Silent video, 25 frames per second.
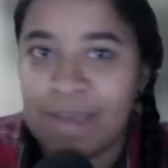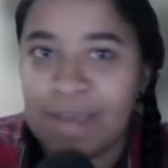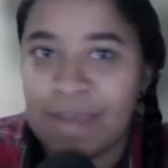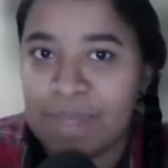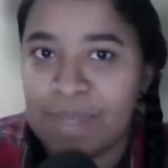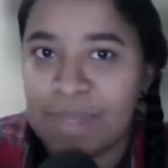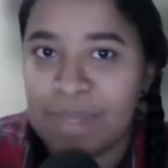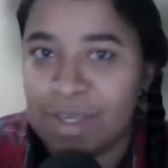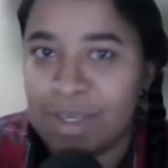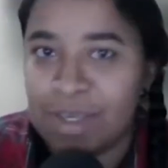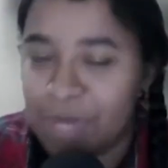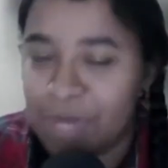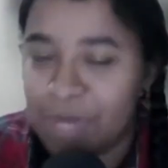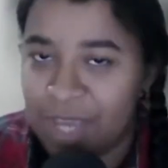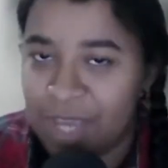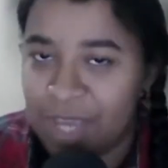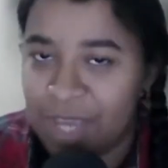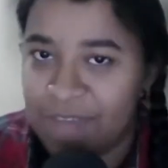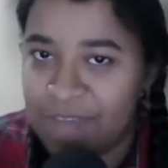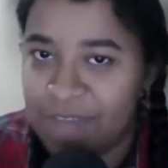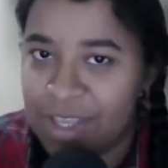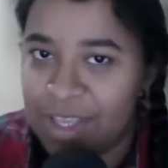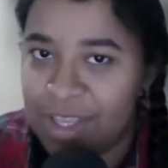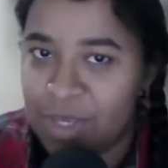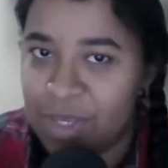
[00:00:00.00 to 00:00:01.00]
Please don't take
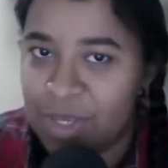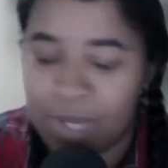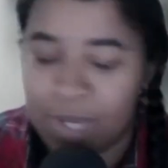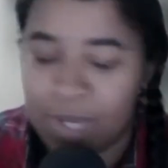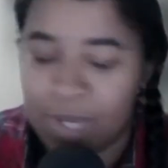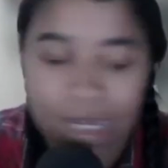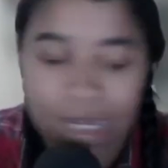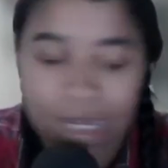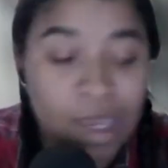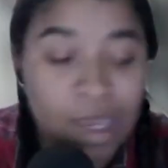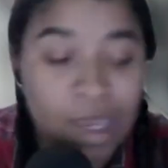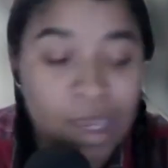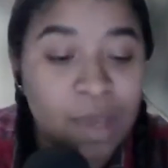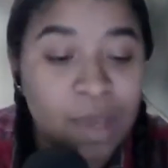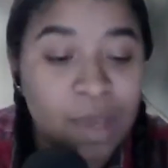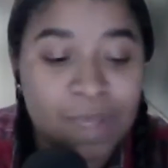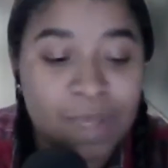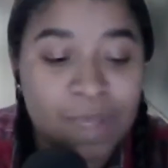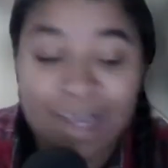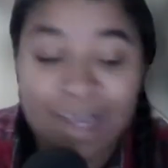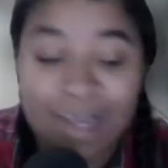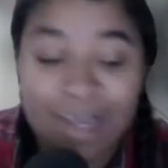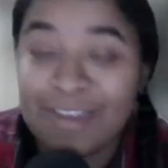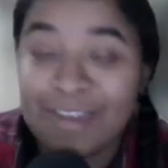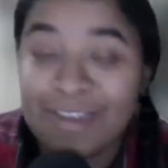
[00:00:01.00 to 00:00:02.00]
offense to it.
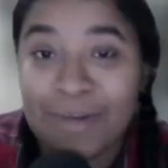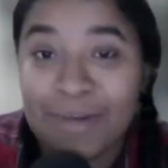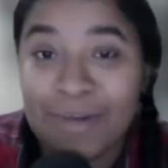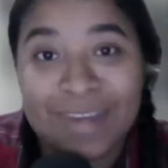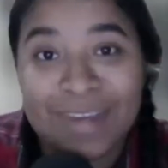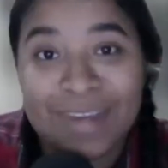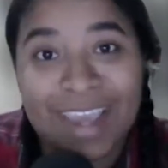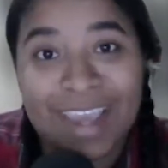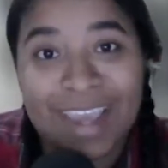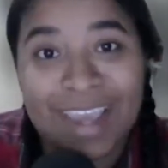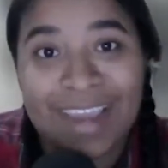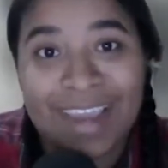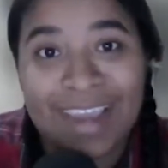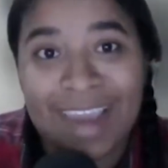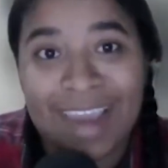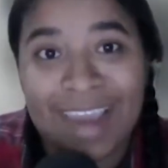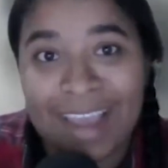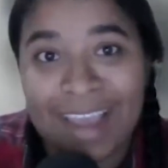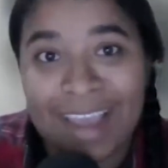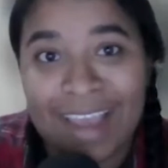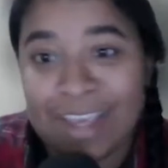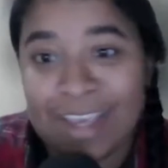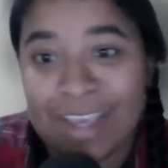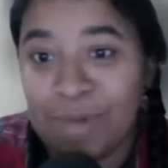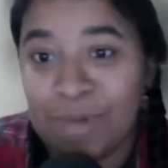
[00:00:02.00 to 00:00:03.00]
Please don't take it
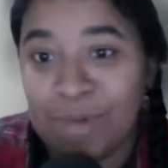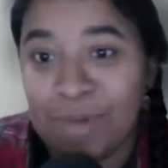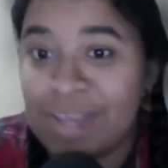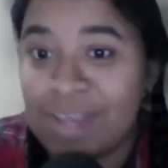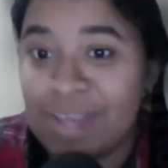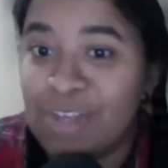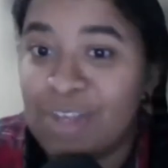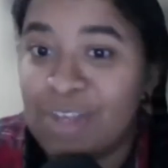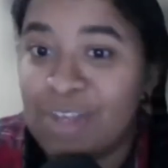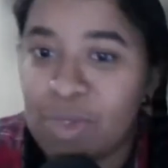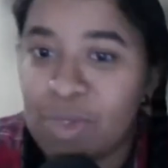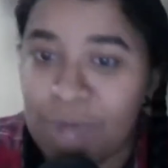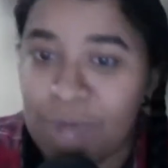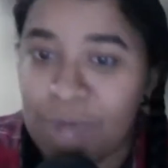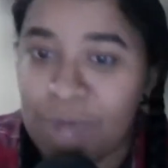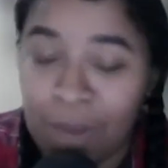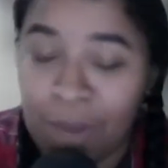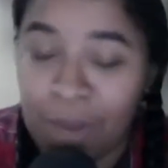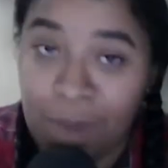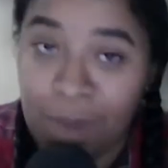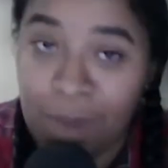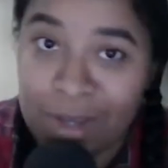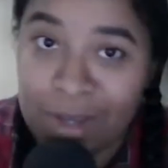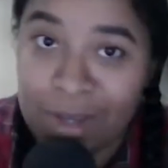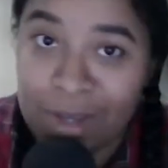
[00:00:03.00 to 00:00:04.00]
as a reason to not
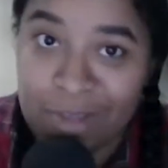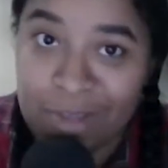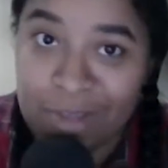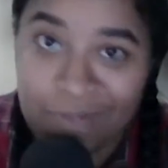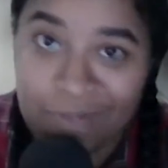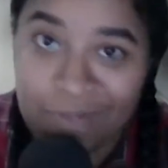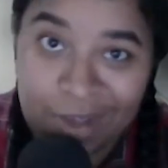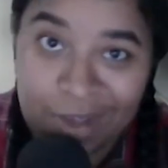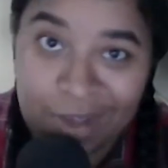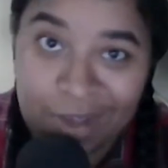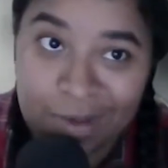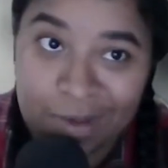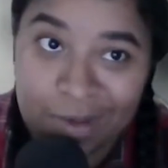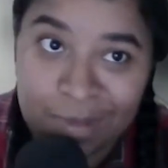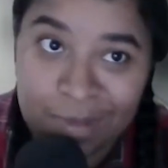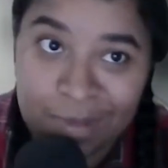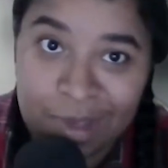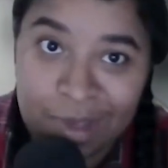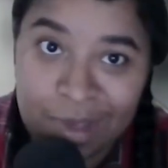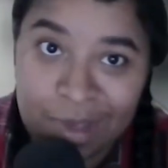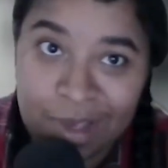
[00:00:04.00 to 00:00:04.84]
watch the film.